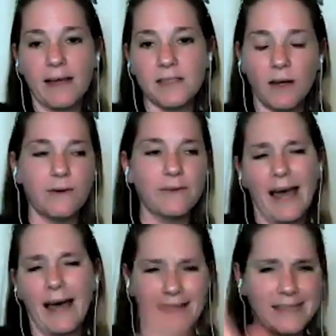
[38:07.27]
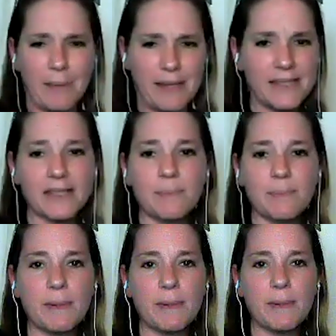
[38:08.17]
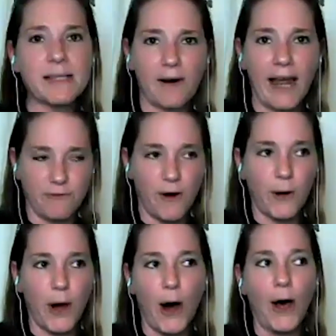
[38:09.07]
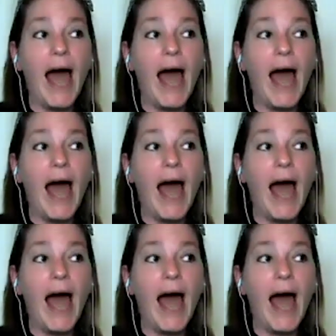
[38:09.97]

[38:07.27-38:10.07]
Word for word: So yeah, like I said, about six months later, I got a phone call.